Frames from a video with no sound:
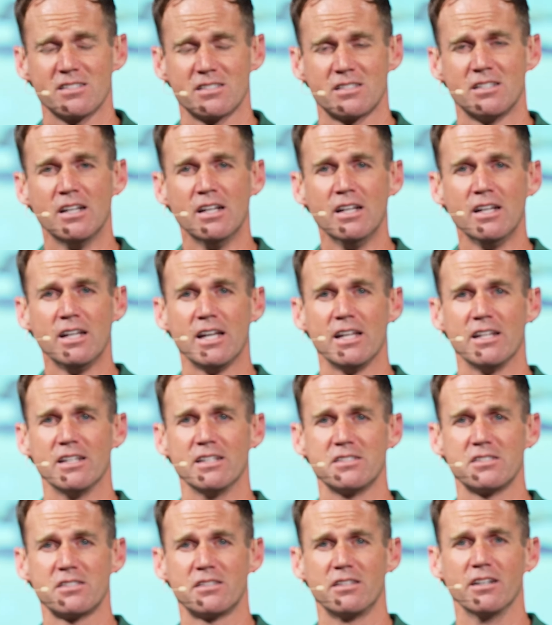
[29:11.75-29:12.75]
is, and
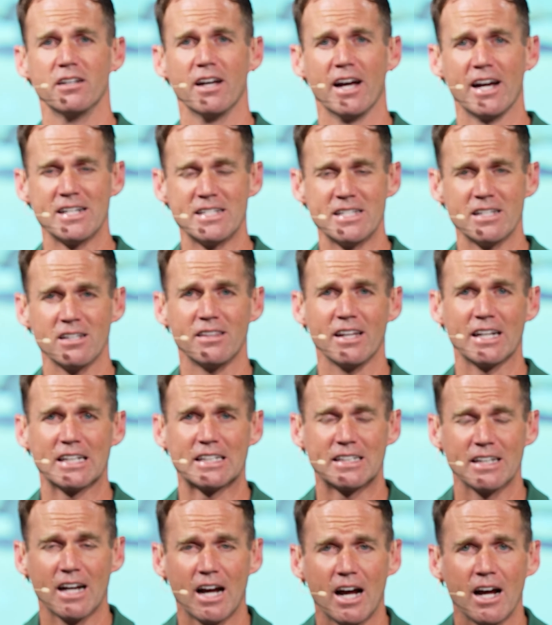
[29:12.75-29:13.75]
it's the idea
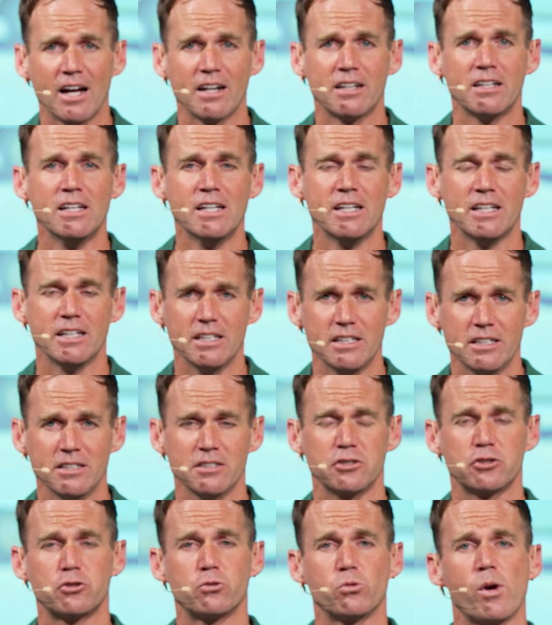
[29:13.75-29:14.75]
that God
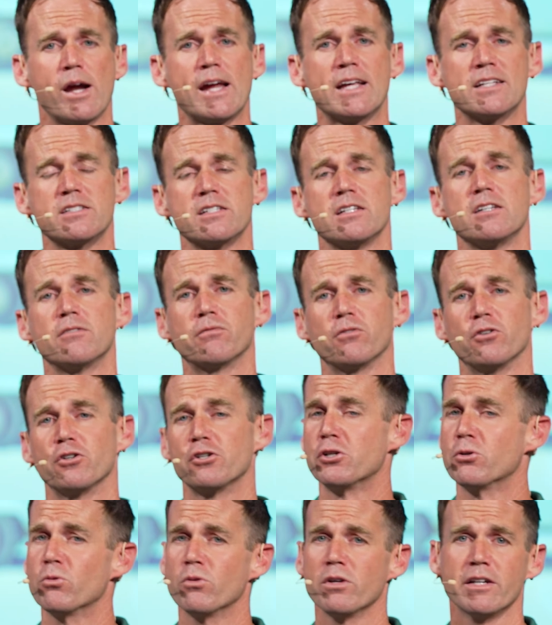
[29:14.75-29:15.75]
is crazy for
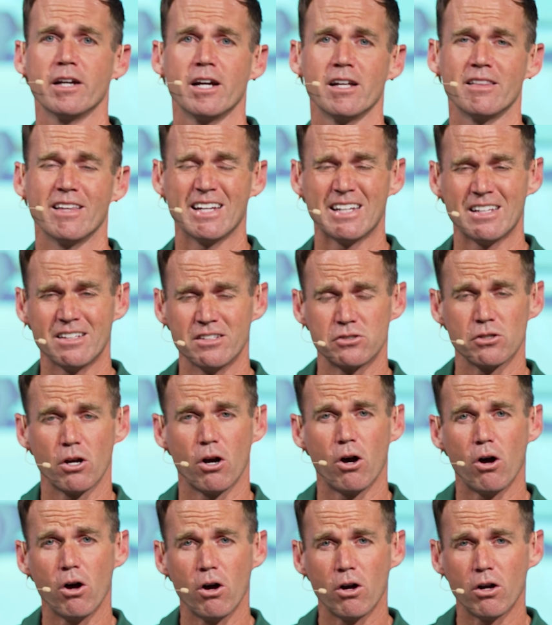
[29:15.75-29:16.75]
you and I, that He's
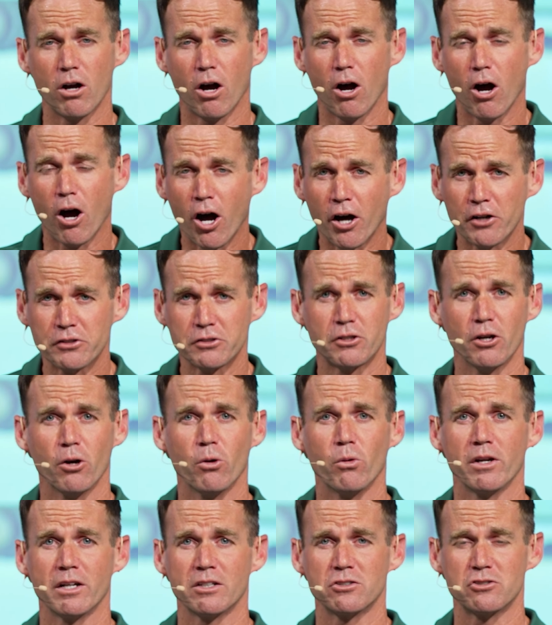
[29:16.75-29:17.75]

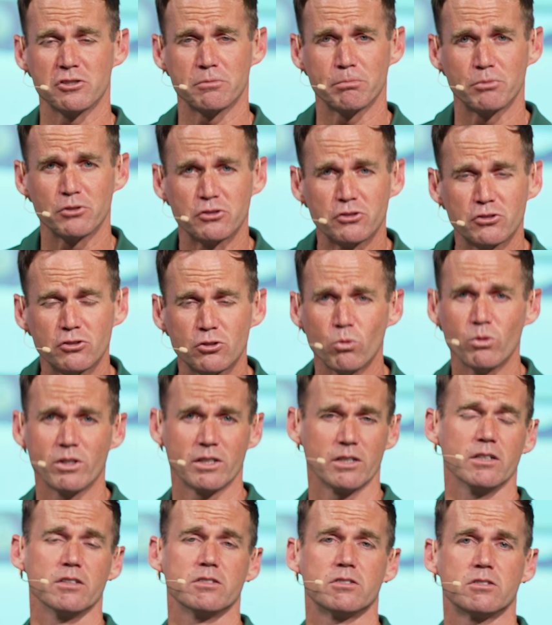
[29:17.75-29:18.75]
ongoing, just
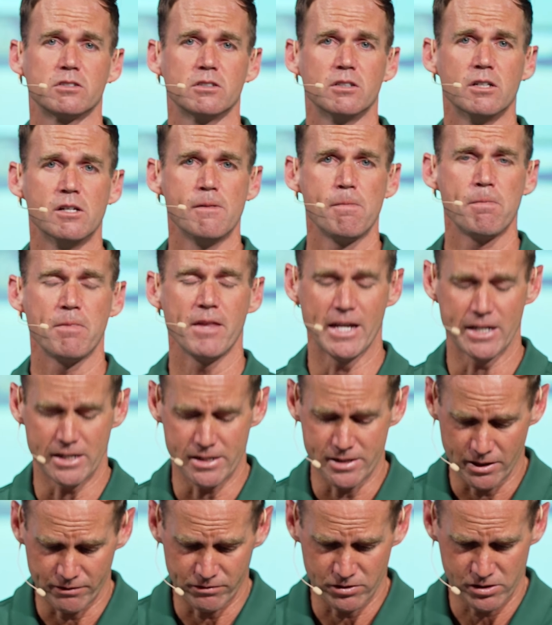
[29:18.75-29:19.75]
pursuing us, and He
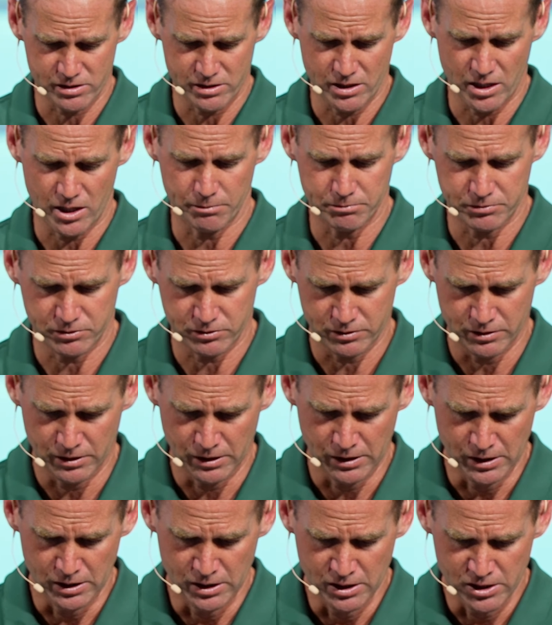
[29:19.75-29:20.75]
never stops.
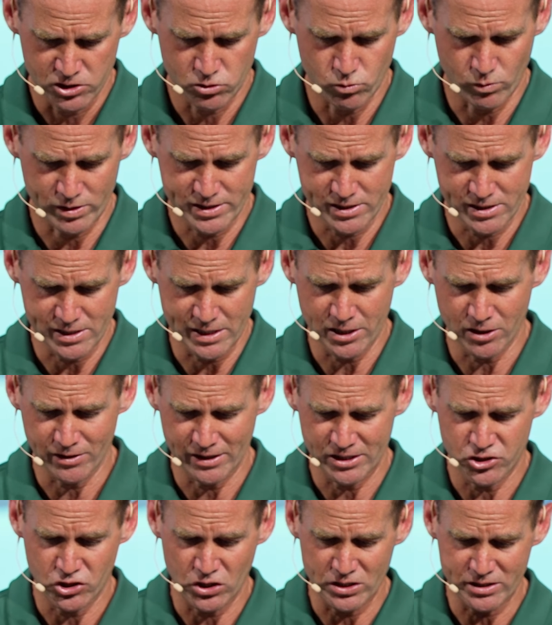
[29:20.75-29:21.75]
So we see here
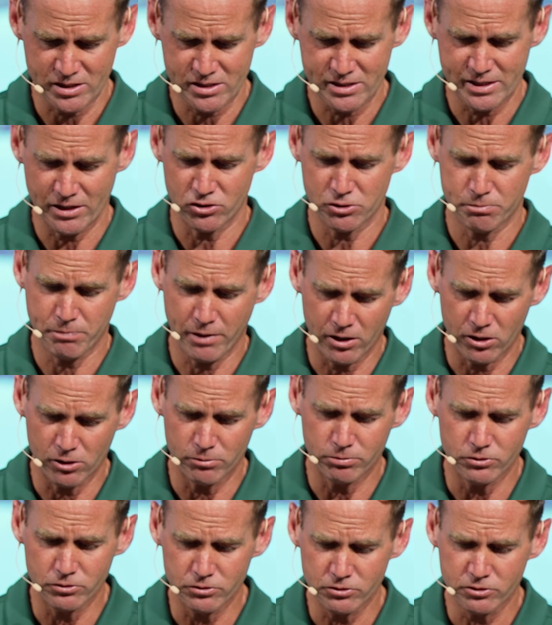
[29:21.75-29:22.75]
that Jesus tells
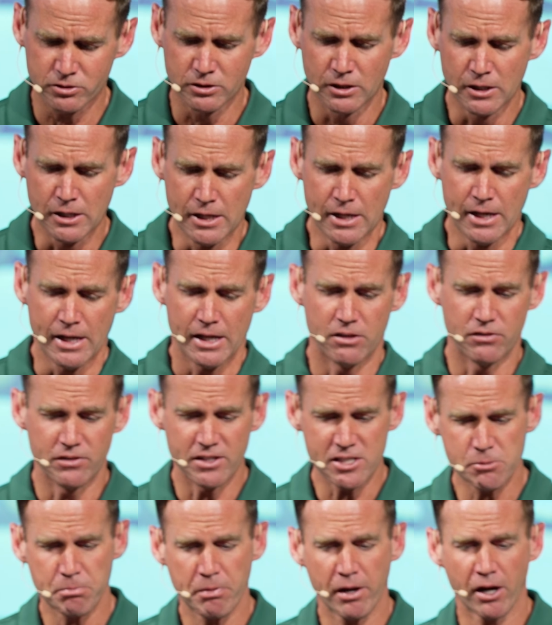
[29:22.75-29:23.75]
parables. In
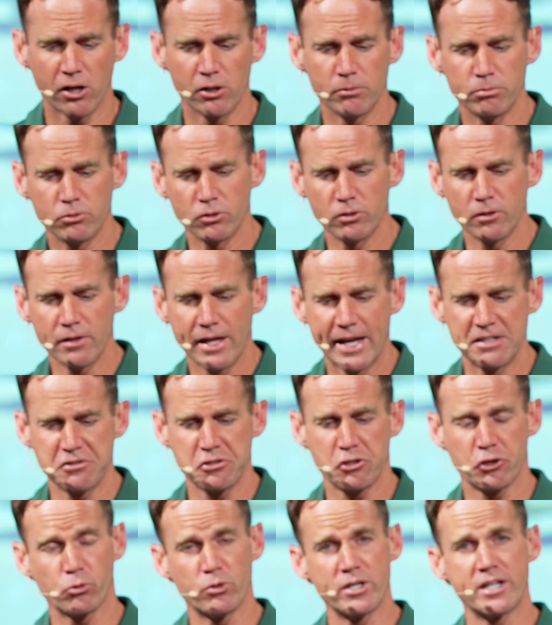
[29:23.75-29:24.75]
this parable, it
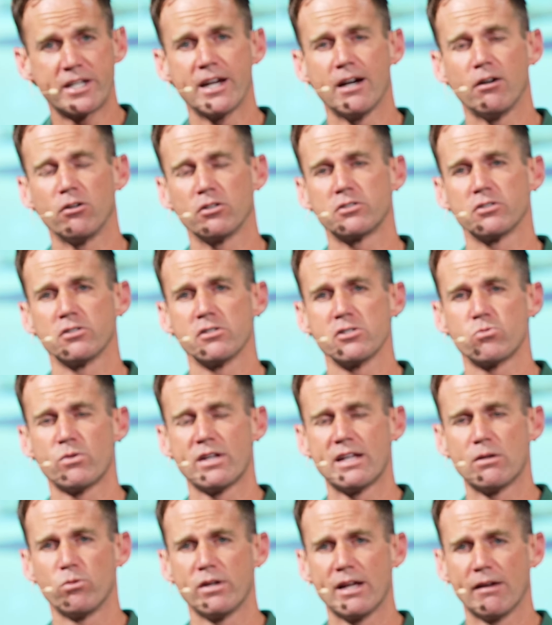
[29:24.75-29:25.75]
has three characters.
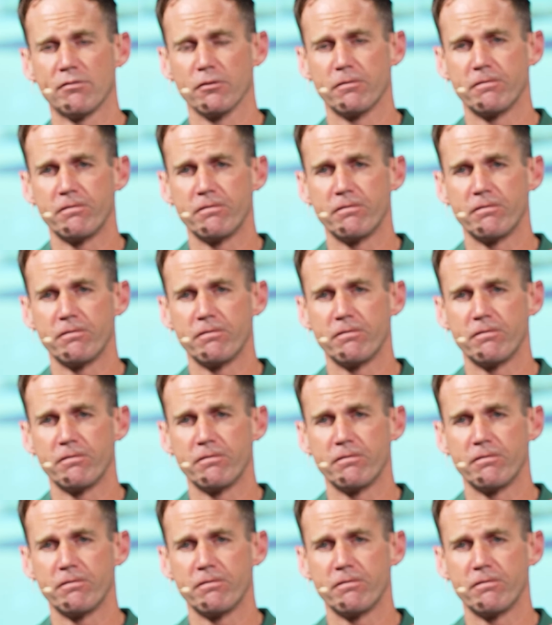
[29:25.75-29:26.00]
We, we have the